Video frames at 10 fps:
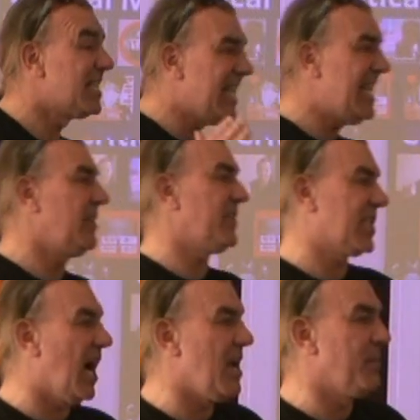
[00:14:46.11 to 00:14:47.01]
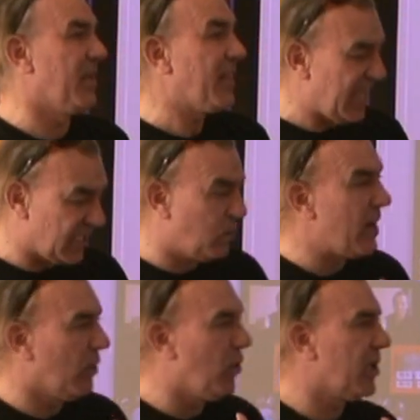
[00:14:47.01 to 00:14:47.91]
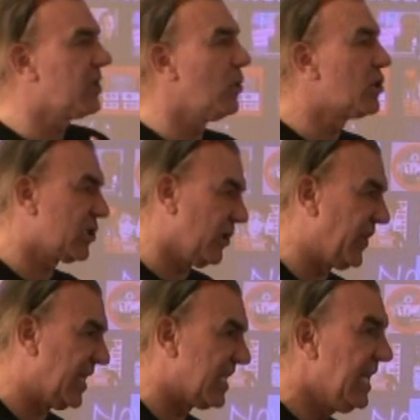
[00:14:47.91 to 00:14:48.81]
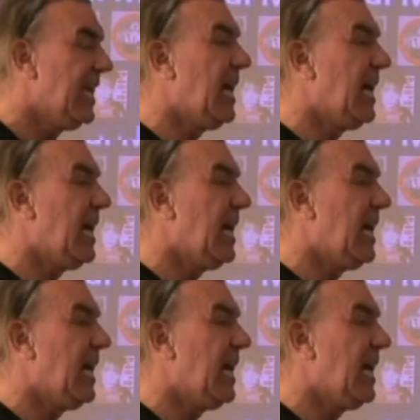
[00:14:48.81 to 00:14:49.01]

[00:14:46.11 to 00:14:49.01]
deed of assignment. That's where all the good stuff is.